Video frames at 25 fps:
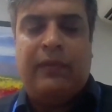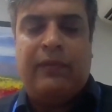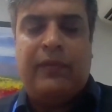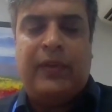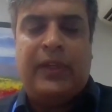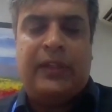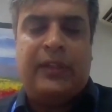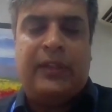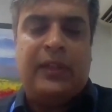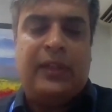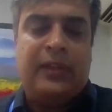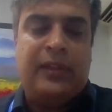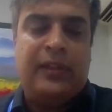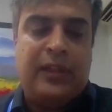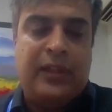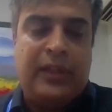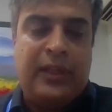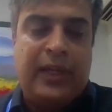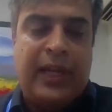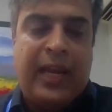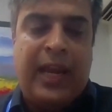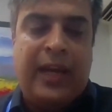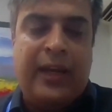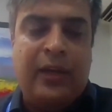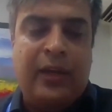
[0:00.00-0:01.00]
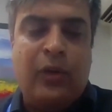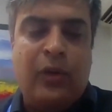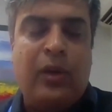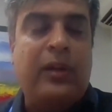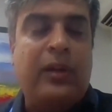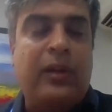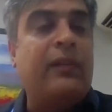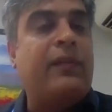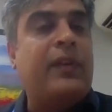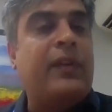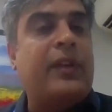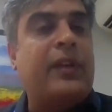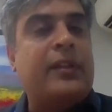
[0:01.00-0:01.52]
infrastructure and
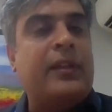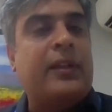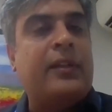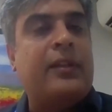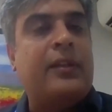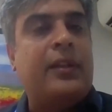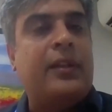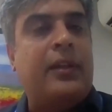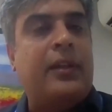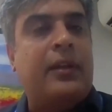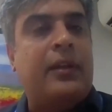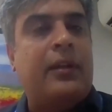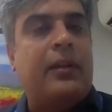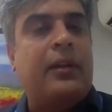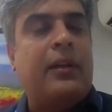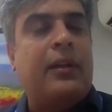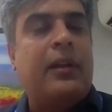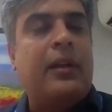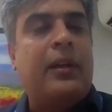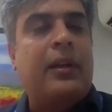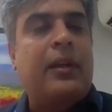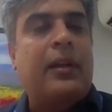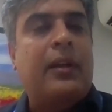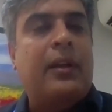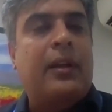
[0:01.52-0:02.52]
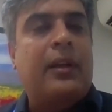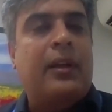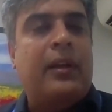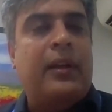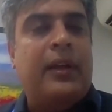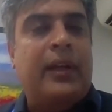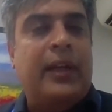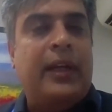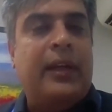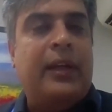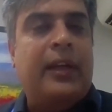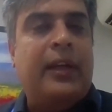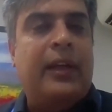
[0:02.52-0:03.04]
non-infrastructure
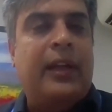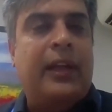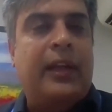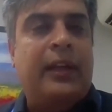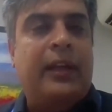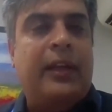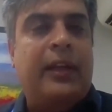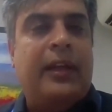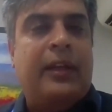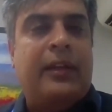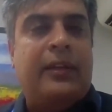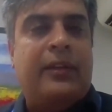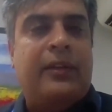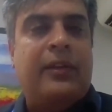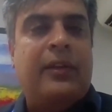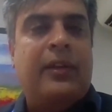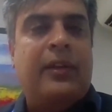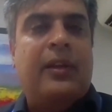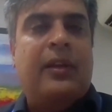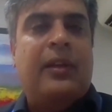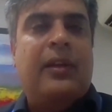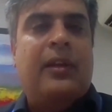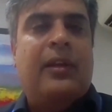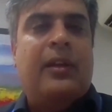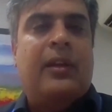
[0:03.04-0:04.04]
related areas,